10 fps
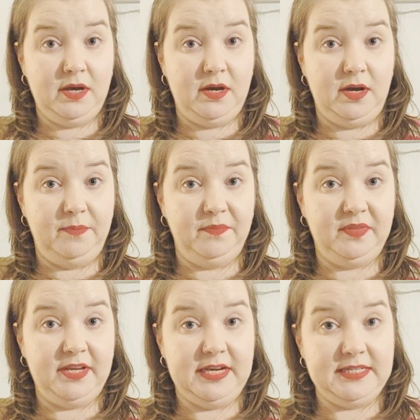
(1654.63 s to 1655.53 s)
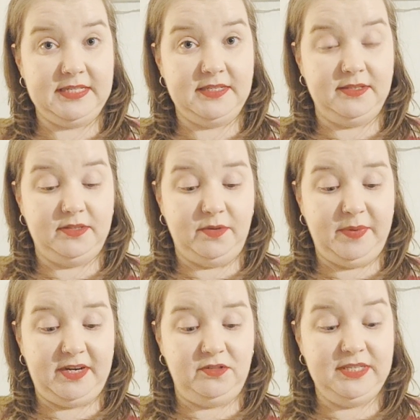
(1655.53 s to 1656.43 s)
as the
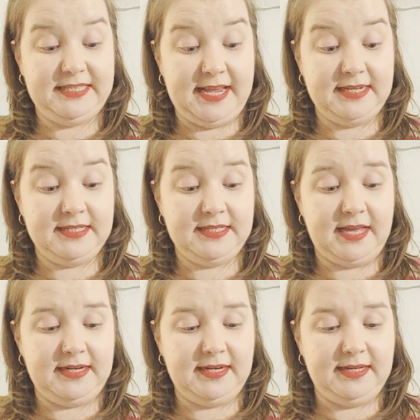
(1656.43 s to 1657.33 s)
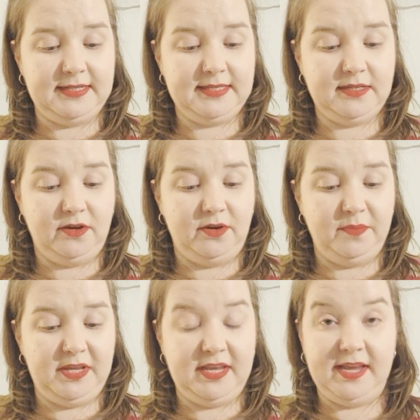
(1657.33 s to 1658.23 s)
pattern says, that it's gonna
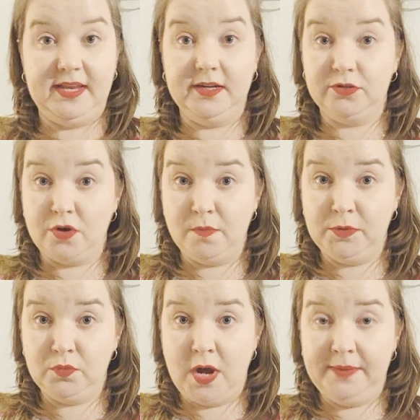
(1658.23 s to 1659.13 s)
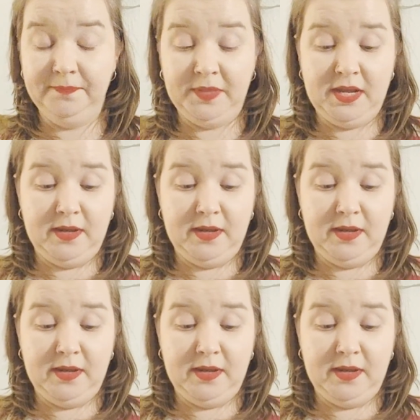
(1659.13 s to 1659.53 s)
be a cropped one,